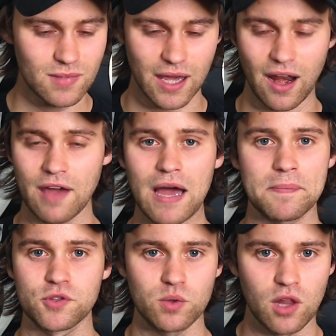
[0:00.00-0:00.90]
And I
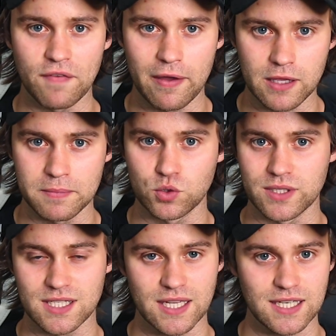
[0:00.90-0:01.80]
absolutely love having him
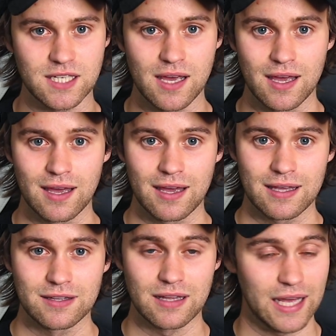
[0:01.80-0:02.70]
between the sticks.
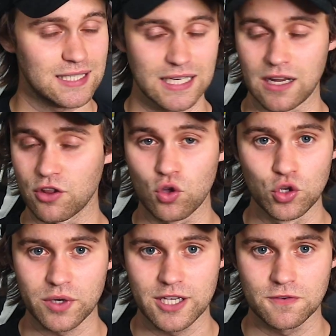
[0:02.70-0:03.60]
Like I said, none of the
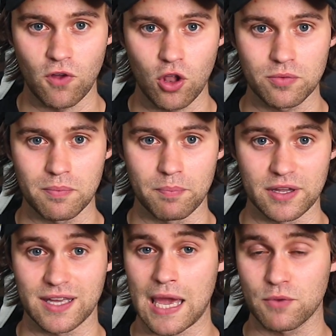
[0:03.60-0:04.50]
goals were his fault,
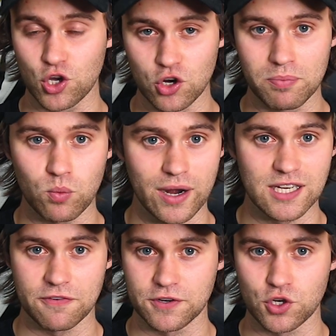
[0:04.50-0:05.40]
but the game could have went a
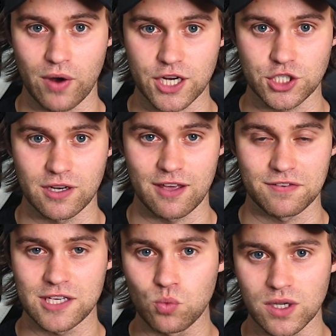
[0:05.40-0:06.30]
different direction
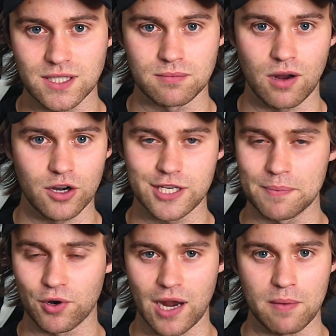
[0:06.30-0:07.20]
if he wasn't our
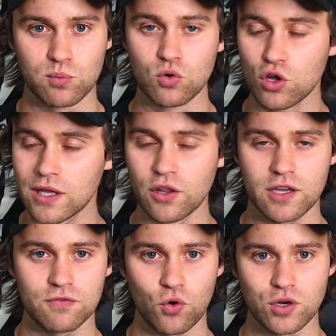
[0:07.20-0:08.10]
keeper. And I'm really
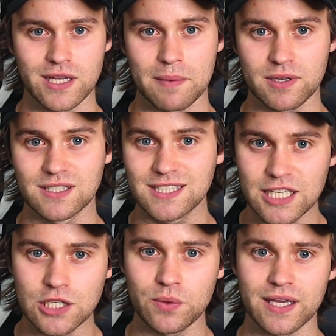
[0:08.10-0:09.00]
looking forward to him
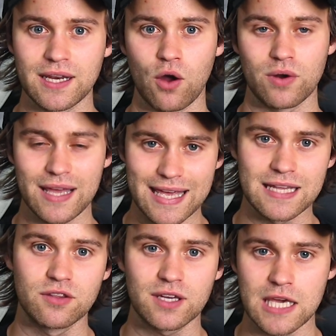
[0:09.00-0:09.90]
continuing it out
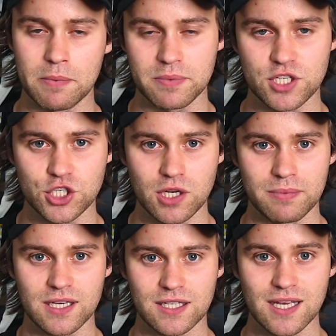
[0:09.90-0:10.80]
in the keeper position
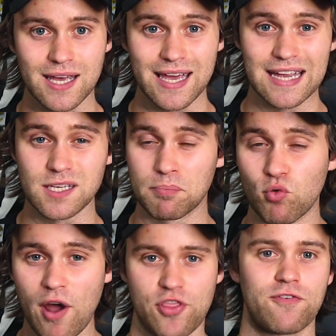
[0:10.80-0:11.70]
because it's a
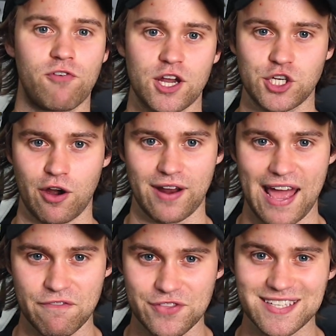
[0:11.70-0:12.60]
breath of fresh air to
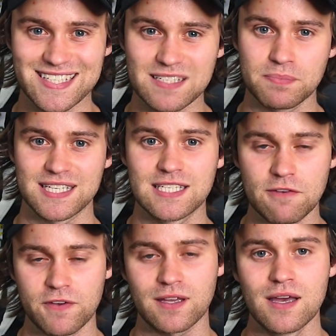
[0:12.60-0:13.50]
have this
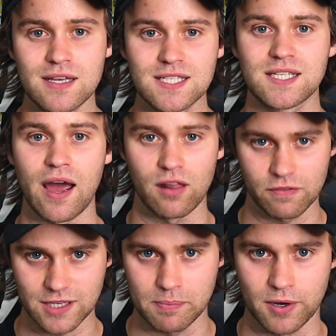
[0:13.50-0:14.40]
specific style
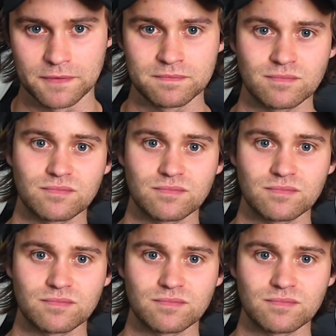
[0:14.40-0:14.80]
of keeper.